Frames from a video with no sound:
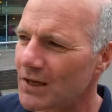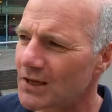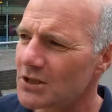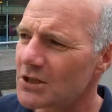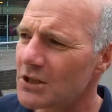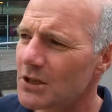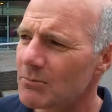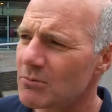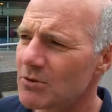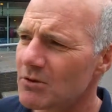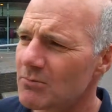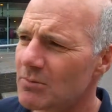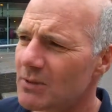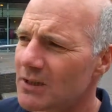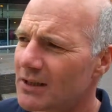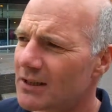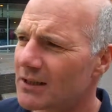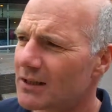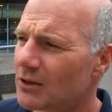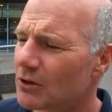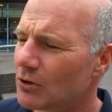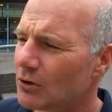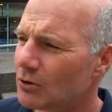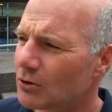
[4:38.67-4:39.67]
In terms of
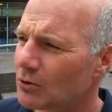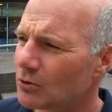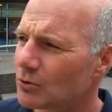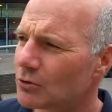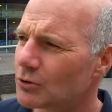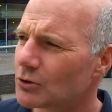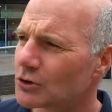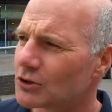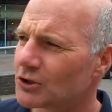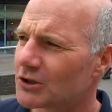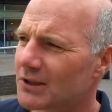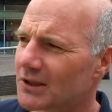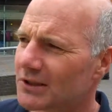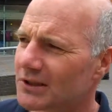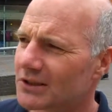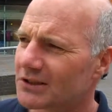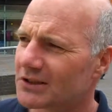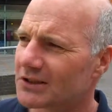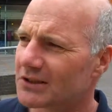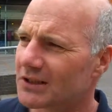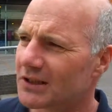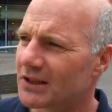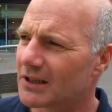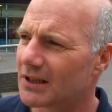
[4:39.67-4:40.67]
being
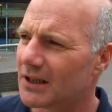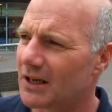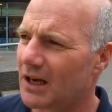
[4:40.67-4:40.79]
cautious,